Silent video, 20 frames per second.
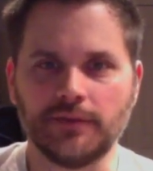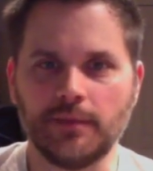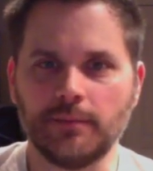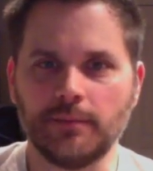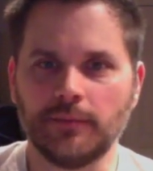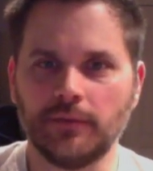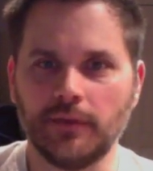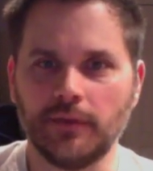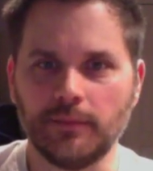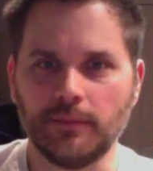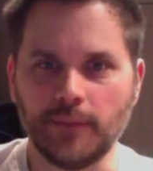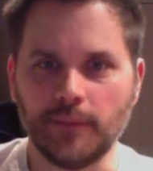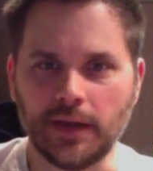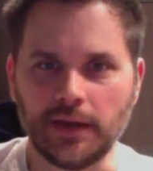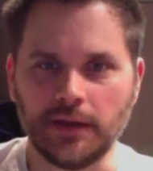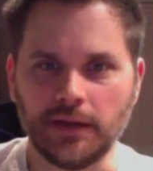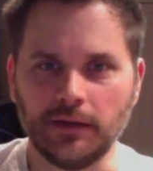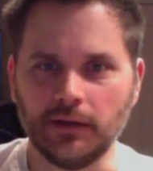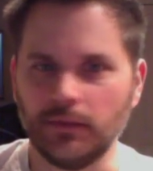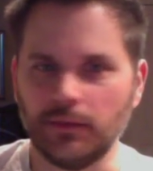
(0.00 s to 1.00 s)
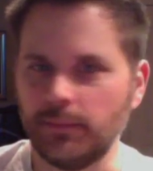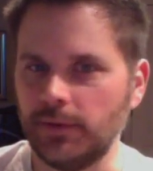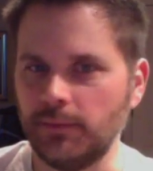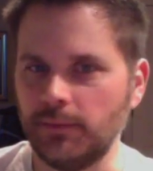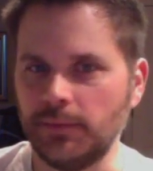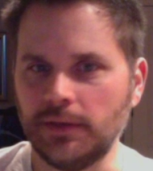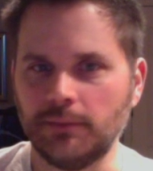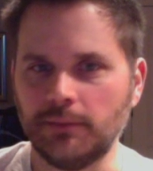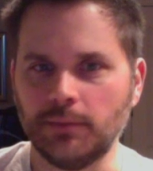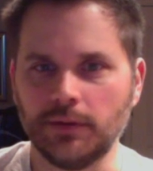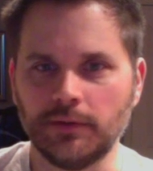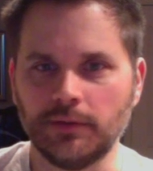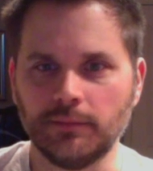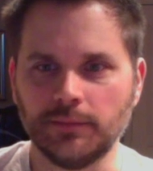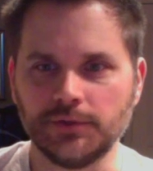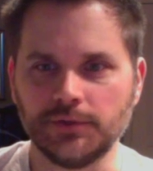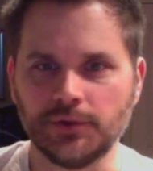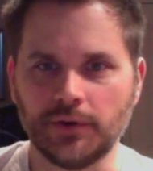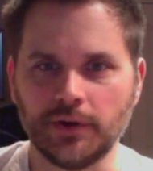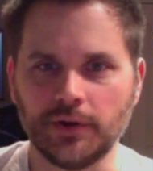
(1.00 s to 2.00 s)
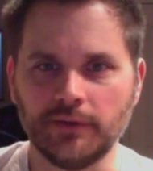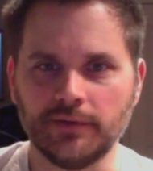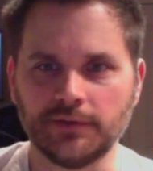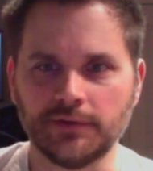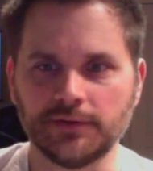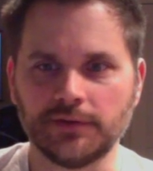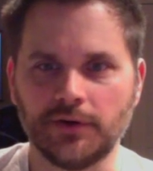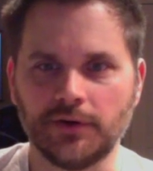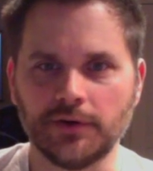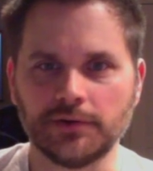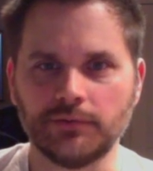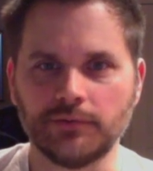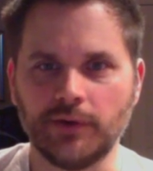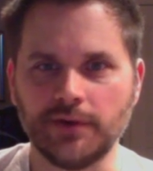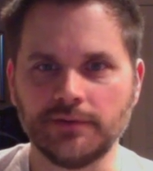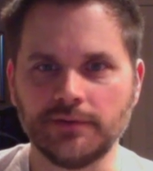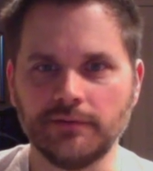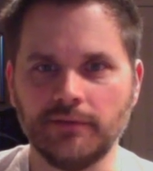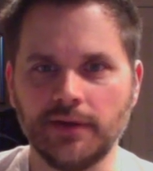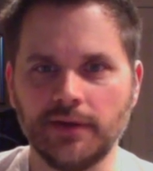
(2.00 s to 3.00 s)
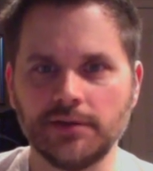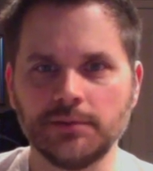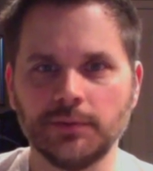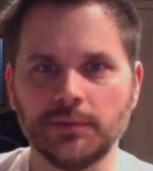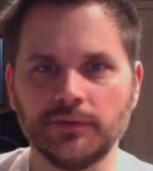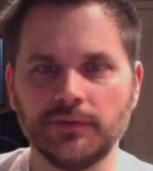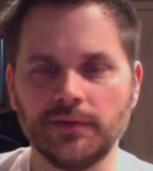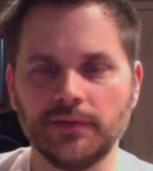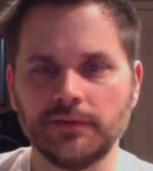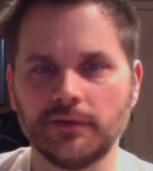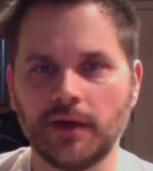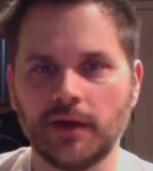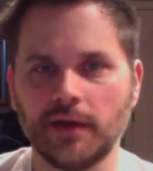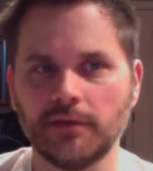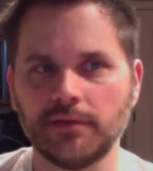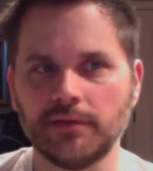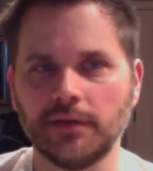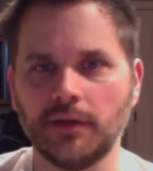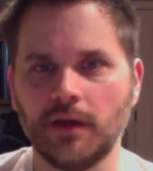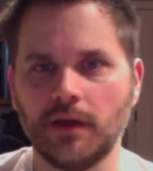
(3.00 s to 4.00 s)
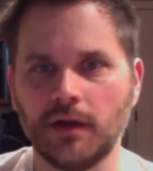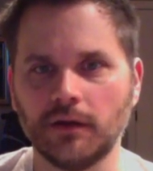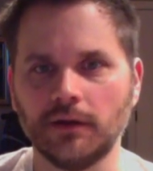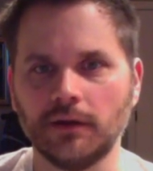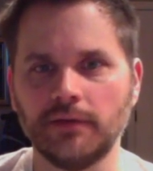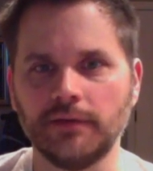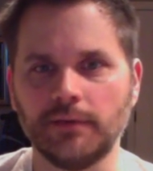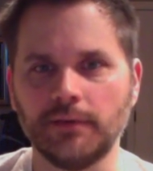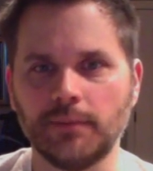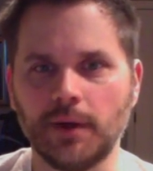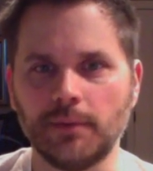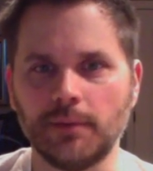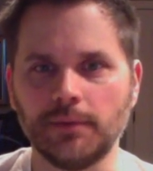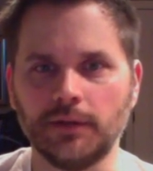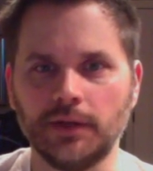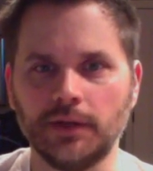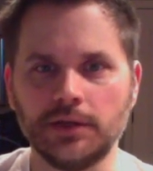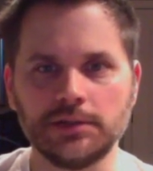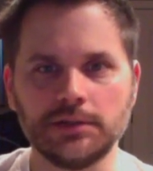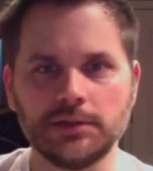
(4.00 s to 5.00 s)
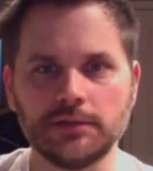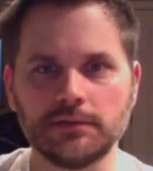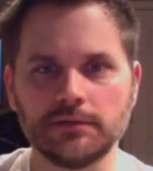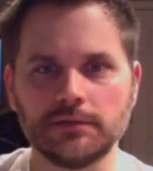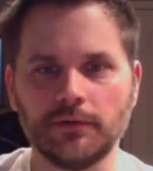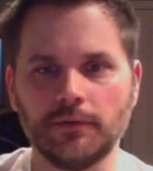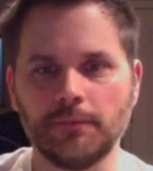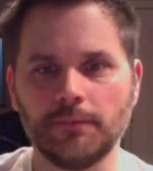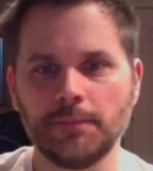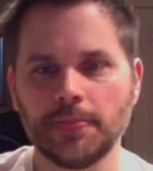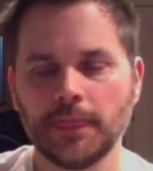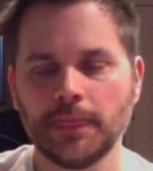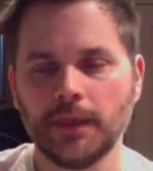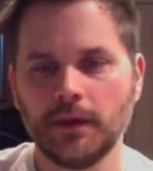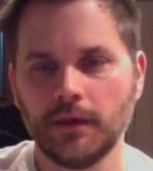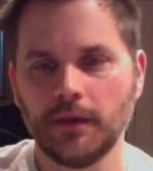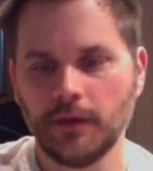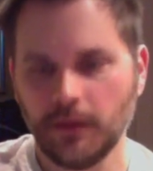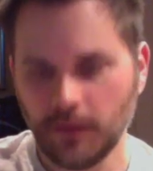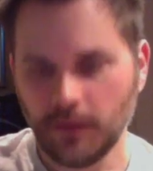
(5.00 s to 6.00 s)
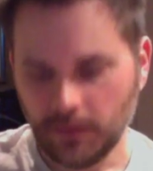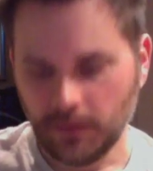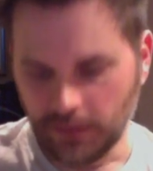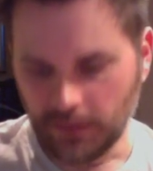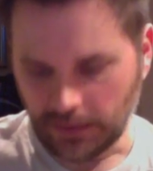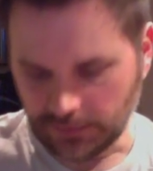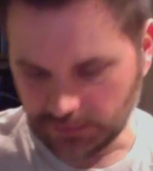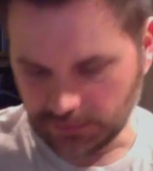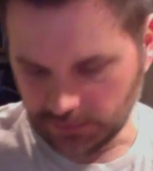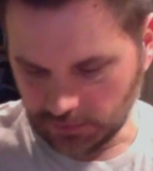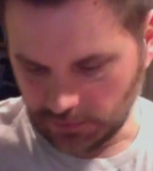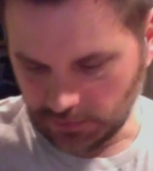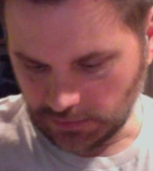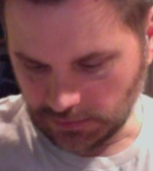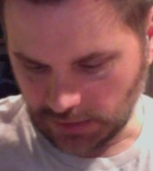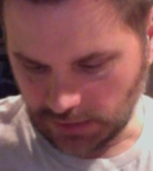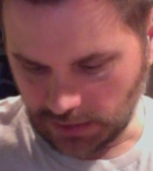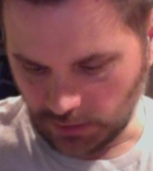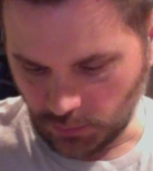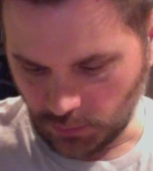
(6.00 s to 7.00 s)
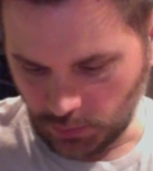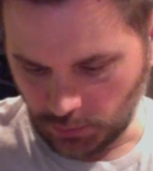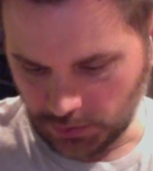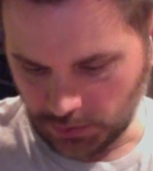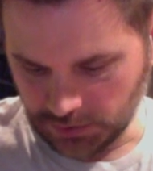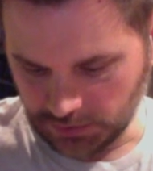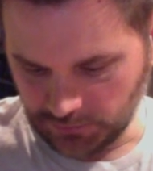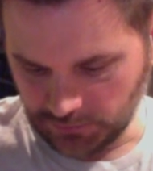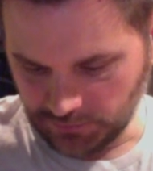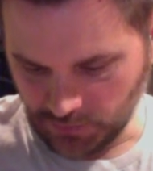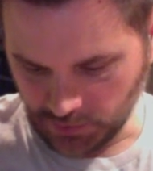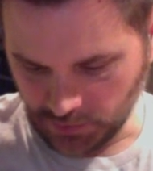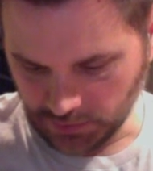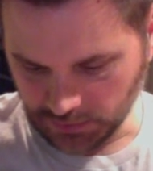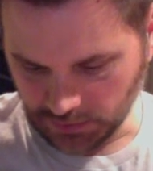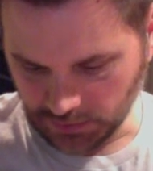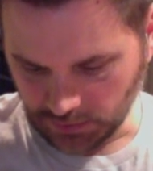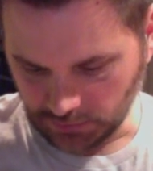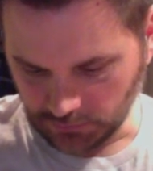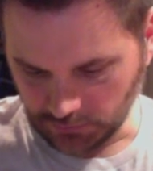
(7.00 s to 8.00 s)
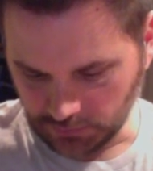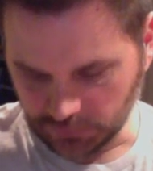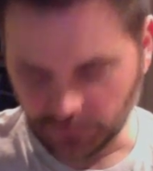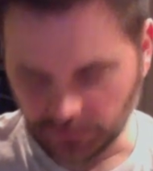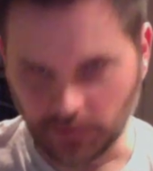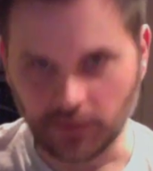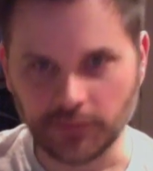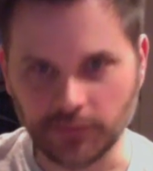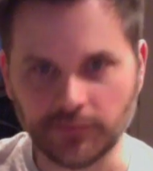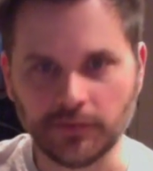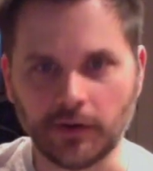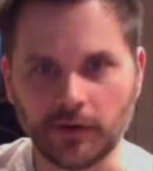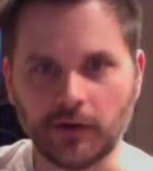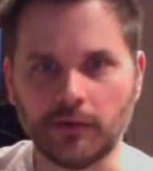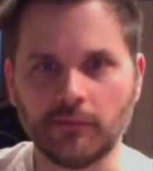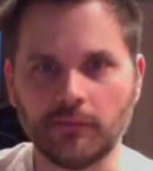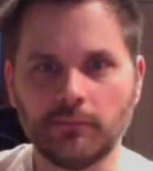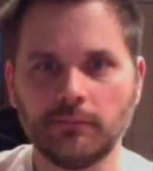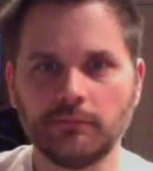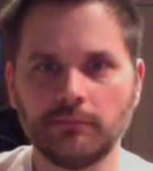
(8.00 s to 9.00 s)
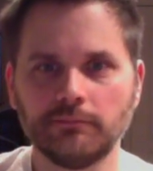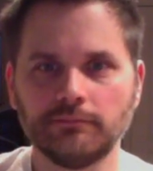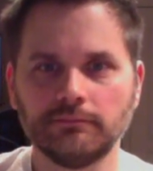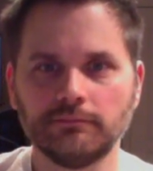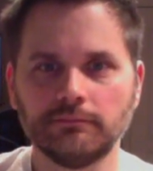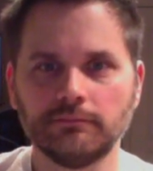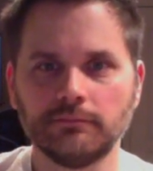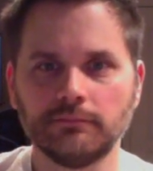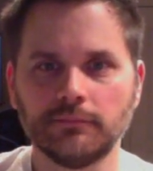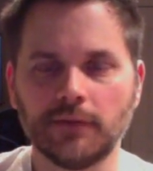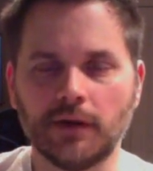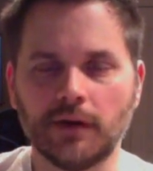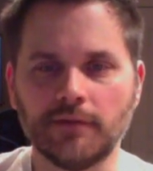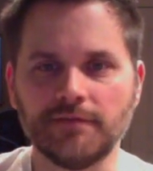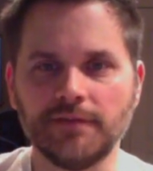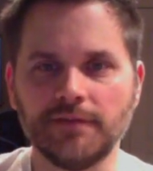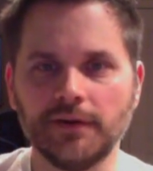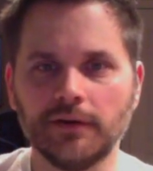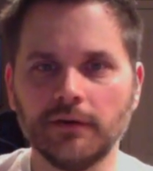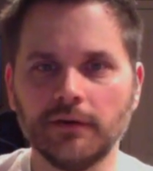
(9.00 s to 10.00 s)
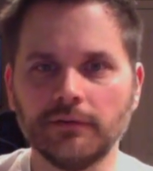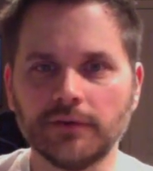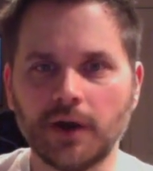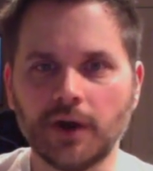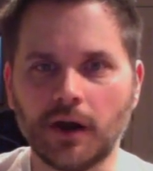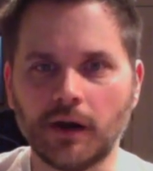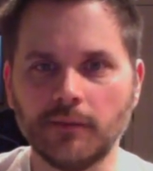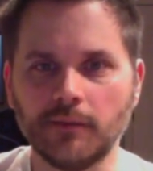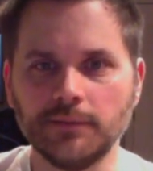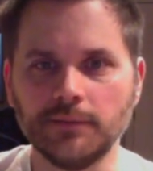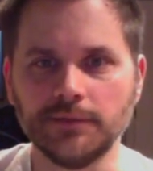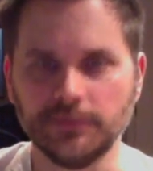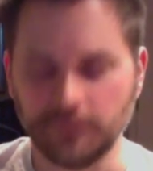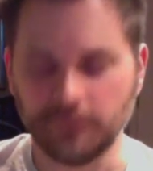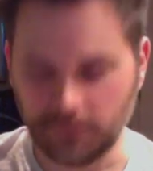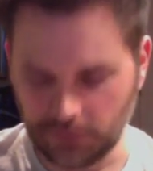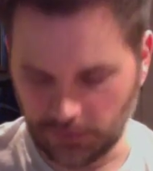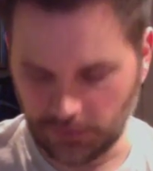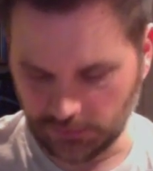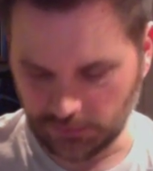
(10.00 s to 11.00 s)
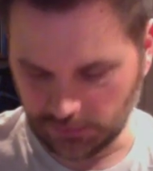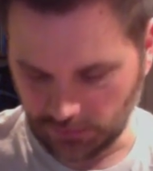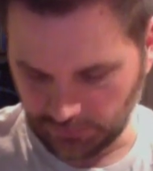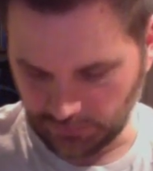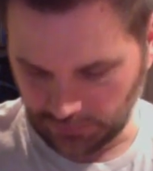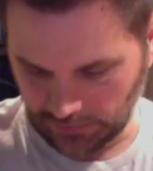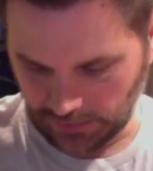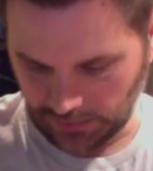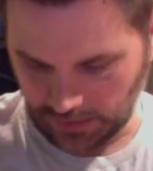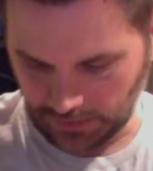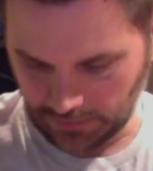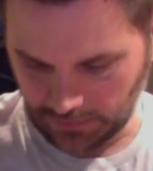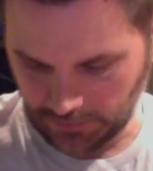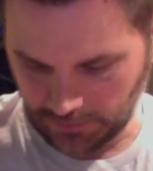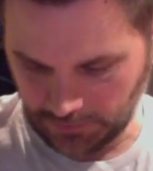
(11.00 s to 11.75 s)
They they might eat a little bit of meat, but the majority of it's starch, rice, and vegetables. And these are healthy, long living populations. So that's that's kind of what we should focus on as far as our our fear of carbs and, and stuff like that.